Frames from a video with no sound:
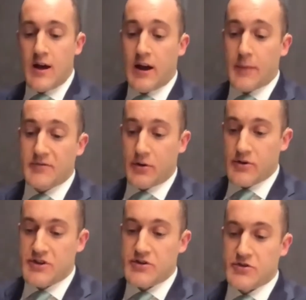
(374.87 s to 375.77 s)
Coptic
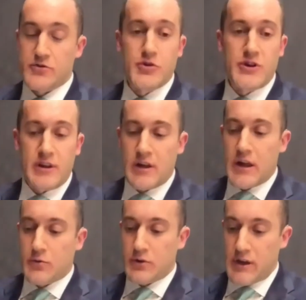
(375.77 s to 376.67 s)
Christians are treated
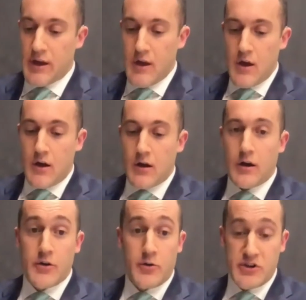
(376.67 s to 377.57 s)
equally
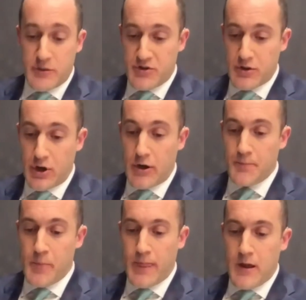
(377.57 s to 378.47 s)
under Egyptian law.